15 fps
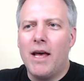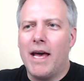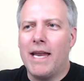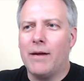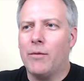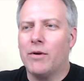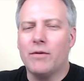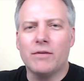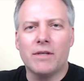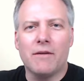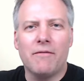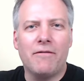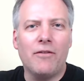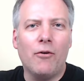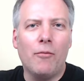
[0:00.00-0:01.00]
Anyone who's a
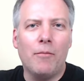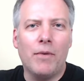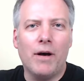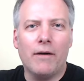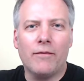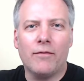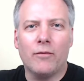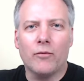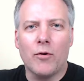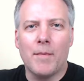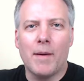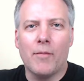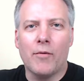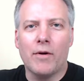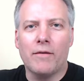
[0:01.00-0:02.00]
film buff will
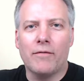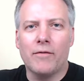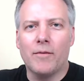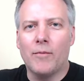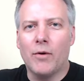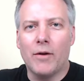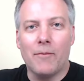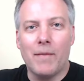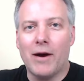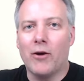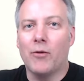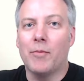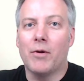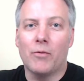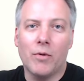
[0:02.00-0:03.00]
remember it from one of
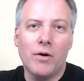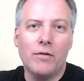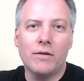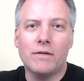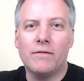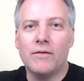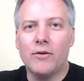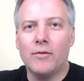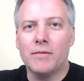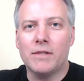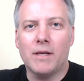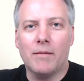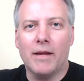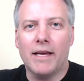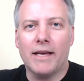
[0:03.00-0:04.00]
Marilyn Monroe's films,
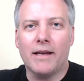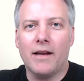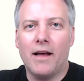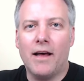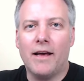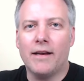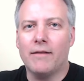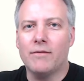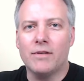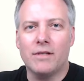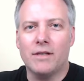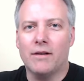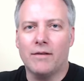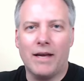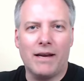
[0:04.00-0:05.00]
Some Like It Hot. It was,
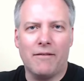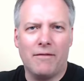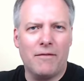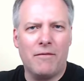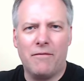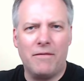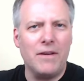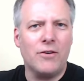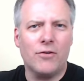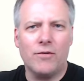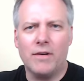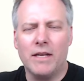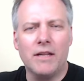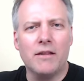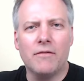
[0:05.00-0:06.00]
you know, kind of
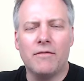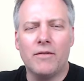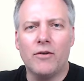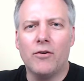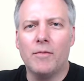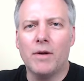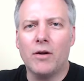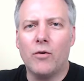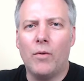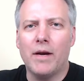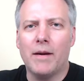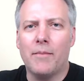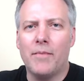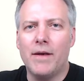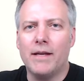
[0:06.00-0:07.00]
featured in the film
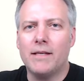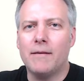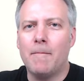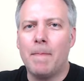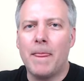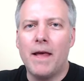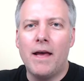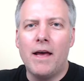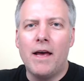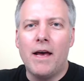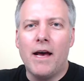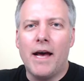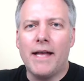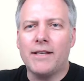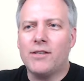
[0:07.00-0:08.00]
quite a bit.
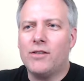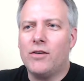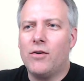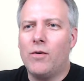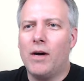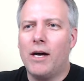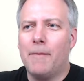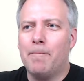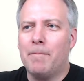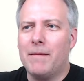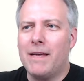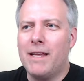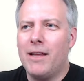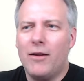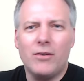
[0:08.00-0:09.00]
And so um,
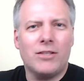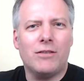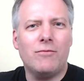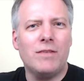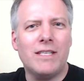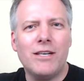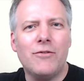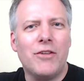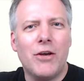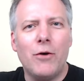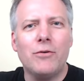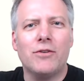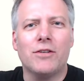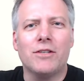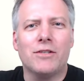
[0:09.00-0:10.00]
it also was near the
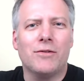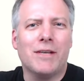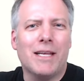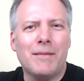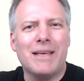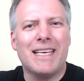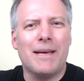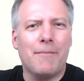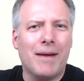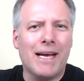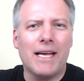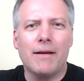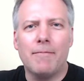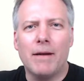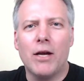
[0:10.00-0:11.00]
ocean, so let me get
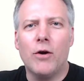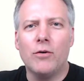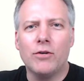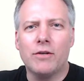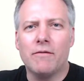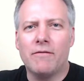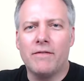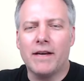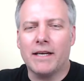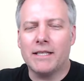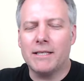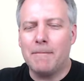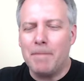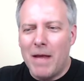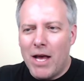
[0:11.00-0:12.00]
my, my ocean
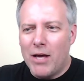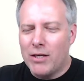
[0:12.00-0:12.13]
fix.